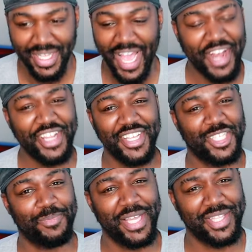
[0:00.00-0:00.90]
I didn't
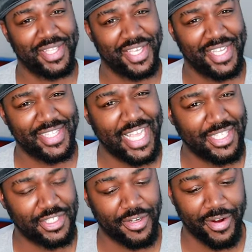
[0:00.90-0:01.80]
expect it to get
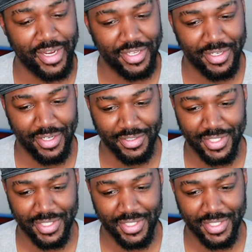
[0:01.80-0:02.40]
that dark, you know,